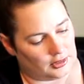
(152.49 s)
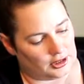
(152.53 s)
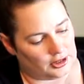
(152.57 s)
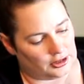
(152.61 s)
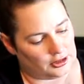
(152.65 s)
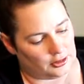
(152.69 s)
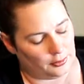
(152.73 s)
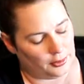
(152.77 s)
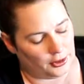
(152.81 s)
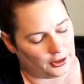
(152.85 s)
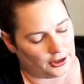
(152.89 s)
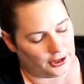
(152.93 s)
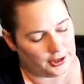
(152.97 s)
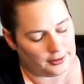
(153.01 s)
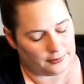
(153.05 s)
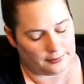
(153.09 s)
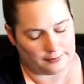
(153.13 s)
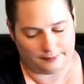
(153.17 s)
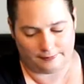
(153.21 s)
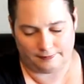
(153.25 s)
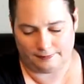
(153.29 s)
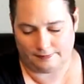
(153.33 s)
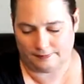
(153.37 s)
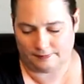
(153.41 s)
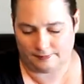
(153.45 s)
these apart,
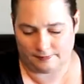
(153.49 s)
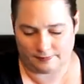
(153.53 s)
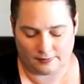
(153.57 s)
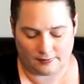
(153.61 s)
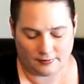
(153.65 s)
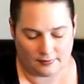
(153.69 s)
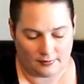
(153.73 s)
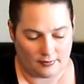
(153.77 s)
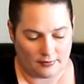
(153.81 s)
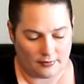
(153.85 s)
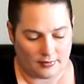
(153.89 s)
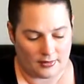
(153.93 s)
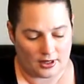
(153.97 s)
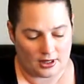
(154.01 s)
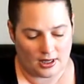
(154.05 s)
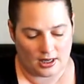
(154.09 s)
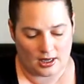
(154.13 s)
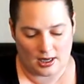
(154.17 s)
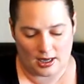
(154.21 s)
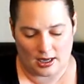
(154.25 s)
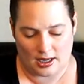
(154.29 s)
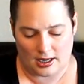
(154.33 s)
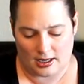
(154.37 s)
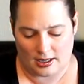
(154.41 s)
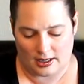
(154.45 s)

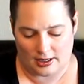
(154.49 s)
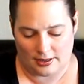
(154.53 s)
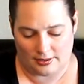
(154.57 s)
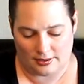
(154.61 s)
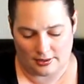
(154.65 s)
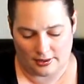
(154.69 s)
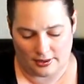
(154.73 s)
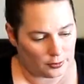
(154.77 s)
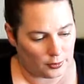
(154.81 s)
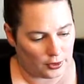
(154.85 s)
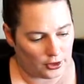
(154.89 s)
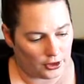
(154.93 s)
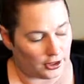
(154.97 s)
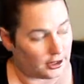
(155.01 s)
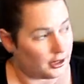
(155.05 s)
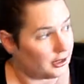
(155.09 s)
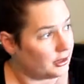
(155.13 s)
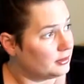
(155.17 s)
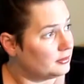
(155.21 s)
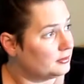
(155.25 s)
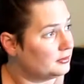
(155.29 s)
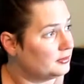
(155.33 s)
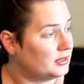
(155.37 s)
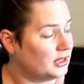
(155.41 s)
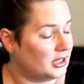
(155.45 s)
and part
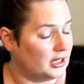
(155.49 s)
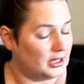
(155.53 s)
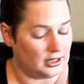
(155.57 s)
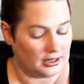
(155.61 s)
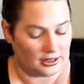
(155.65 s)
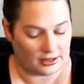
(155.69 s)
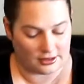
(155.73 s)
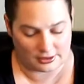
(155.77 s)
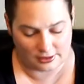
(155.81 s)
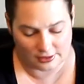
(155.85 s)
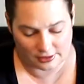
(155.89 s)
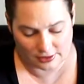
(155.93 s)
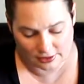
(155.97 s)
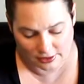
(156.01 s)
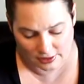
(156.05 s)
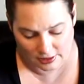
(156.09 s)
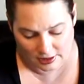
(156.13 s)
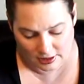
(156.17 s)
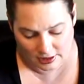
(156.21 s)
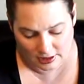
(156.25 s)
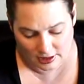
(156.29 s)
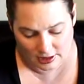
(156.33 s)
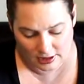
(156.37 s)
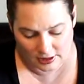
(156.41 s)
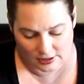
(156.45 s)
is
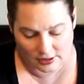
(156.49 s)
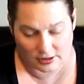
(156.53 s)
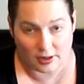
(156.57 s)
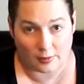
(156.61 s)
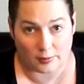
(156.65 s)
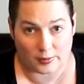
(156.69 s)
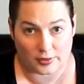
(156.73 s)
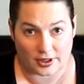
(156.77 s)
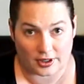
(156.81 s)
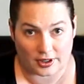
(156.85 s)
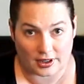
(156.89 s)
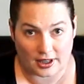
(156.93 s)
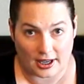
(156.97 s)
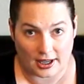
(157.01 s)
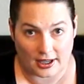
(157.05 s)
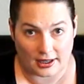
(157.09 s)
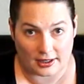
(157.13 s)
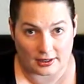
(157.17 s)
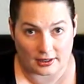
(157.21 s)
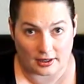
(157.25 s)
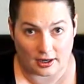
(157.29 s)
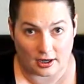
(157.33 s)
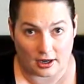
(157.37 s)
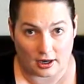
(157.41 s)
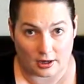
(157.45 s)
something
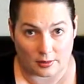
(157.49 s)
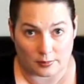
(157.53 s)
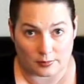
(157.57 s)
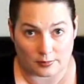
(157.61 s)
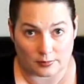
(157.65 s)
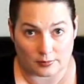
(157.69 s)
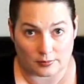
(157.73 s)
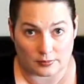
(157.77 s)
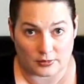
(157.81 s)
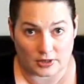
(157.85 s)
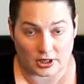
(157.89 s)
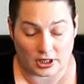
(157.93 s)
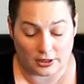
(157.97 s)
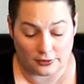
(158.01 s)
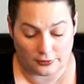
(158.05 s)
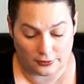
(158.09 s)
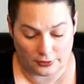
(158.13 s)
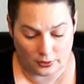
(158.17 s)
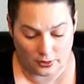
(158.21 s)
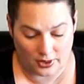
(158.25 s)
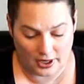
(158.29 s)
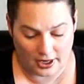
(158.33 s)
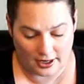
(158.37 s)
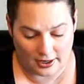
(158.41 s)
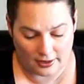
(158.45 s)
that if
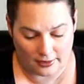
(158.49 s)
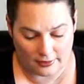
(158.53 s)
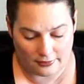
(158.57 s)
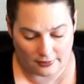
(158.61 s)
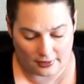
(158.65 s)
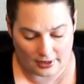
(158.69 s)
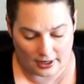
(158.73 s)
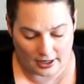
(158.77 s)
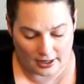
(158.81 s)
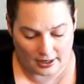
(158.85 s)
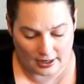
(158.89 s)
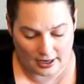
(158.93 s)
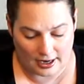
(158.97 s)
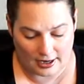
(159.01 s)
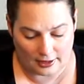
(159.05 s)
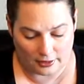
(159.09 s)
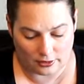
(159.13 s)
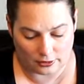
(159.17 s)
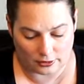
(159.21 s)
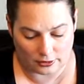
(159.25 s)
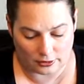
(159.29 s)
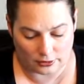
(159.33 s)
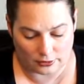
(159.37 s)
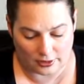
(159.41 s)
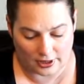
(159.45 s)
you have an
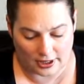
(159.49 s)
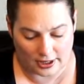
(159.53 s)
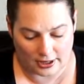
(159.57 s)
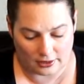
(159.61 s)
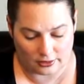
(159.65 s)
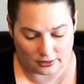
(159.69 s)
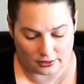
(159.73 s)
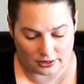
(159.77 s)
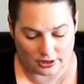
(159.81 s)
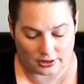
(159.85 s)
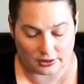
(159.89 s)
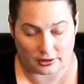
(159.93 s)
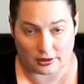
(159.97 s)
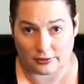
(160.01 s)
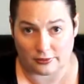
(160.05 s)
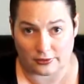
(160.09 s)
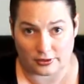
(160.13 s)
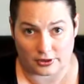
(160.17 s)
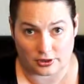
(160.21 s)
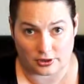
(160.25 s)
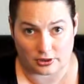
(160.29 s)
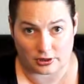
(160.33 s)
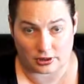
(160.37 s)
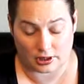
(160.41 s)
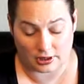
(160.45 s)
adult around, if
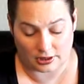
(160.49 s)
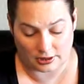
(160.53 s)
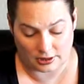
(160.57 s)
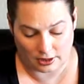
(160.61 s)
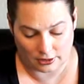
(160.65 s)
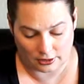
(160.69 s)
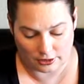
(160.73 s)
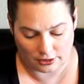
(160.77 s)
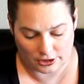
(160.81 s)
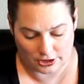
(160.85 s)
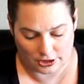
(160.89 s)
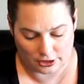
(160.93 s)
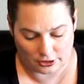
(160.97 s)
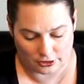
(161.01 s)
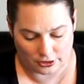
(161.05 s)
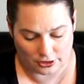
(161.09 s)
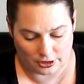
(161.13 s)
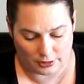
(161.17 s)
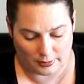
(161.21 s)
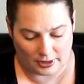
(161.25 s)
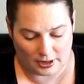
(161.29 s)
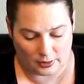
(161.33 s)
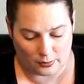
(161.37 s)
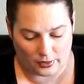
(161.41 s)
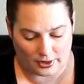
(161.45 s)
it's younger children,
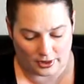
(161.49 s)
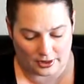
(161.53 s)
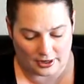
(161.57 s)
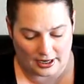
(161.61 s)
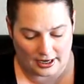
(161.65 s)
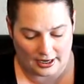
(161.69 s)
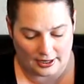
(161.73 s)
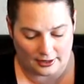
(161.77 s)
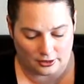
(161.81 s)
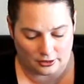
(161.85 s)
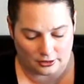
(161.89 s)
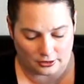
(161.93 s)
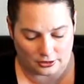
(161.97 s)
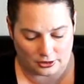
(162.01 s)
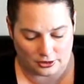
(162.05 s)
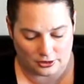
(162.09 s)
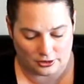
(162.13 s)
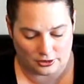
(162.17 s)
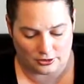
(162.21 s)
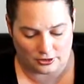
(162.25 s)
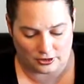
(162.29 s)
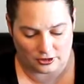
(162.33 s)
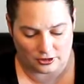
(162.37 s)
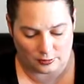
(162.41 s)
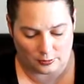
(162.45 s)
you might want an adult to
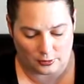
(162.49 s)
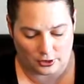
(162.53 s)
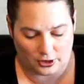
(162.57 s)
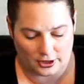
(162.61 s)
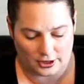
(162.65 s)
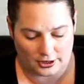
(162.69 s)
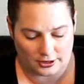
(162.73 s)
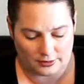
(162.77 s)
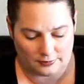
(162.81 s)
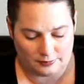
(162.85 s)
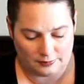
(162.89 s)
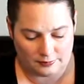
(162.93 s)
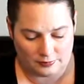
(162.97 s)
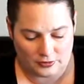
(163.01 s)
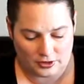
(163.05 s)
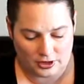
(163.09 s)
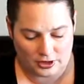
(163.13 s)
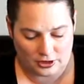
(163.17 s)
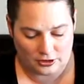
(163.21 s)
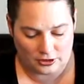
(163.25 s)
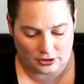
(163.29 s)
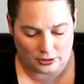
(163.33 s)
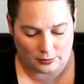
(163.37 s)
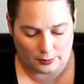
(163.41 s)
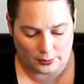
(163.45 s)
do this part,
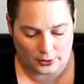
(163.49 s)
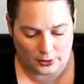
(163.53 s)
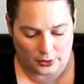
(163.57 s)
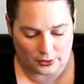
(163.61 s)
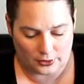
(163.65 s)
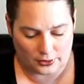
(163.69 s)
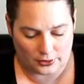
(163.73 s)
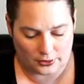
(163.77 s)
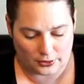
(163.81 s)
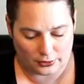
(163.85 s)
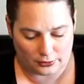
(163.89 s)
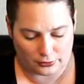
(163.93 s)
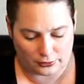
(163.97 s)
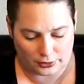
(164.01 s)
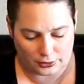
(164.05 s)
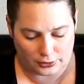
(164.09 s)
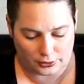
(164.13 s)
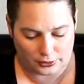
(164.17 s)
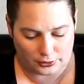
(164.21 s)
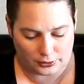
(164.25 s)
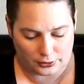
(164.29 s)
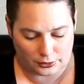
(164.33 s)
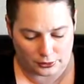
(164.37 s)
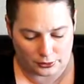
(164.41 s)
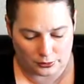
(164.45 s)
to poke
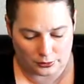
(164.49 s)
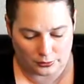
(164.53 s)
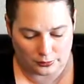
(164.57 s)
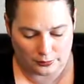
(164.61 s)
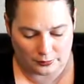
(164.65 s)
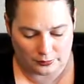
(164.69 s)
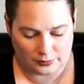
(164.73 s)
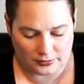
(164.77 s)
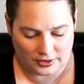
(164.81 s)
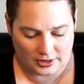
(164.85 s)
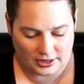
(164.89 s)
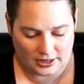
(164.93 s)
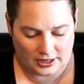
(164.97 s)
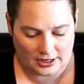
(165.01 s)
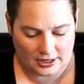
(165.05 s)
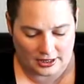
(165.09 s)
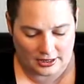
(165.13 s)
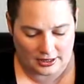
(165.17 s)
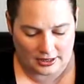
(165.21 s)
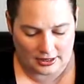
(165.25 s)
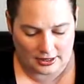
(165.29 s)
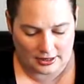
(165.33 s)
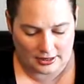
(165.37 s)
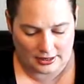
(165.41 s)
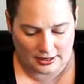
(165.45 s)
through
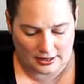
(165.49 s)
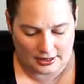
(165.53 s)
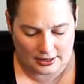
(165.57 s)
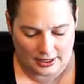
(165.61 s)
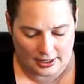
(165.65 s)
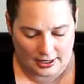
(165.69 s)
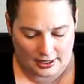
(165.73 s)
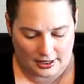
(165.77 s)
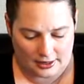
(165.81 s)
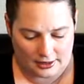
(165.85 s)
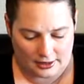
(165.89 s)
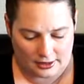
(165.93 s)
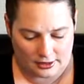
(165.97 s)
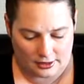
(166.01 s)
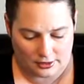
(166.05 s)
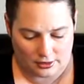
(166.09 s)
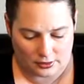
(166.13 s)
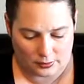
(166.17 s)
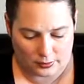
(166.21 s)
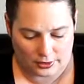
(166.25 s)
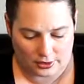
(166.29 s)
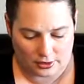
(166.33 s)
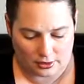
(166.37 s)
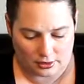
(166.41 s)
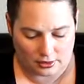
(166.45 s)
the end
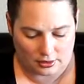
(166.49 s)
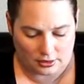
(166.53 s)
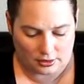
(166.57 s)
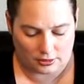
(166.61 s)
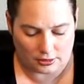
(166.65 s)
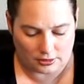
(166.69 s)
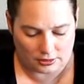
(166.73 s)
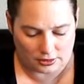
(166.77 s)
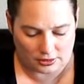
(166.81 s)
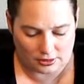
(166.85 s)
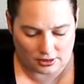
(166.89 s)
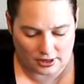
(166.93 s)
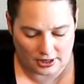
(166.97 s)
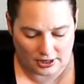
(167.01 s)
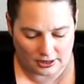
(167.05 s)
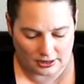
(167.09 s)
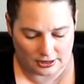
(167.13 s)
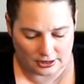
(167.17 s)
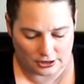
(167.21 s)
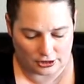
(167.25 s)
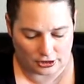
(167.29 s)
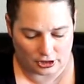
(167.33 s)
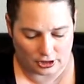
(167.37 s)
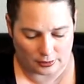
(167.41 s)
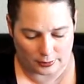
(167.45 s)
with a
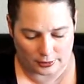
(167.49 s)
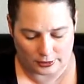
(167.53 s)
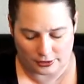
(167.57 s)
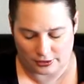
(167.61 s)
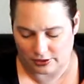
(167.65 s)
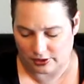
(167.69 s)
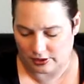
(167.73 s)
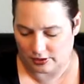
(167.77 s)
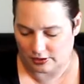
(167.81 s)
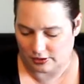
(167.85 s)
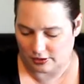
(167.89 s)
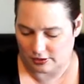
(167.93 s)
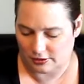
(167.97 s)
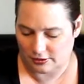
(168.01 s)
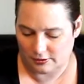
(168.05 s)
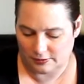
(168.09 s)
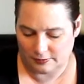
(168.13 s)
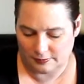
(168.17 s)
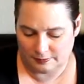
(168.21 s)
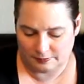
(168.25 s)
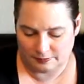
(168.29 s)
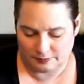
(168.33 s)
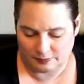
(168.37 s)
slightly sharper scissor,